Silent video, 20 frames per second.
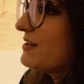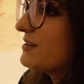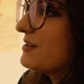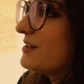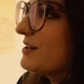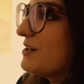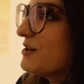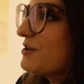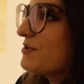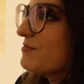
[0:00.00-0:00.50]

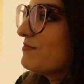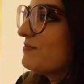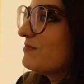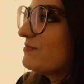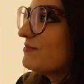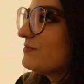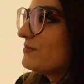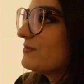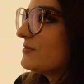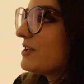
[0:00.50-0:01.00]

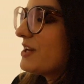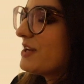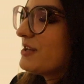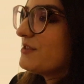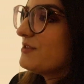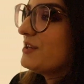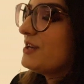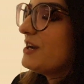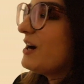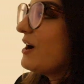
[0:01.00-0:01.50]

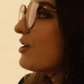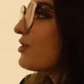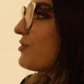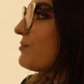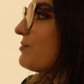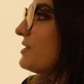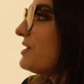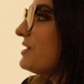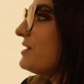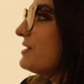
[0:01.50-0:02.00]
the
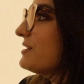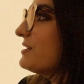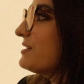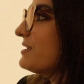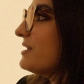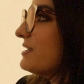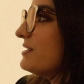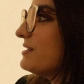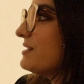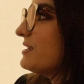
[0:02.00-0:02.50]
army
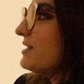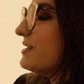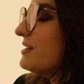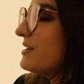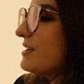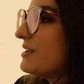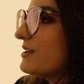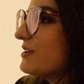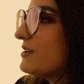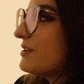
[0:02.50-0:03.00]

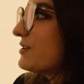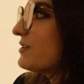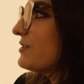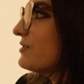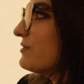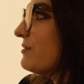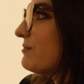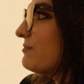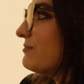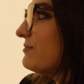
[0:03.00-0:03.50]

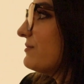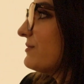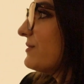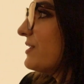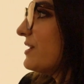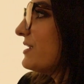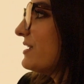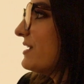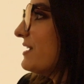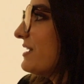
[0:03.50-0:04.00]

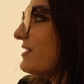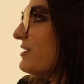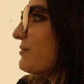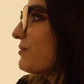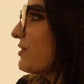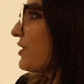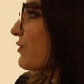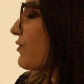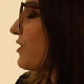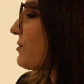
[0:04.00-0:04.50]

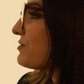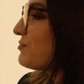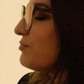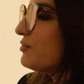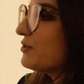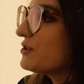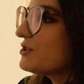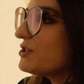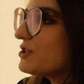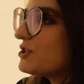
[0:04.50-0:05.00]
and corrupt
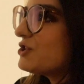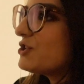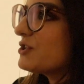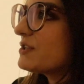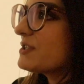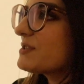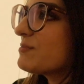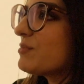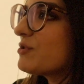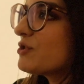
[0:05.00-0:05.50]
politicians,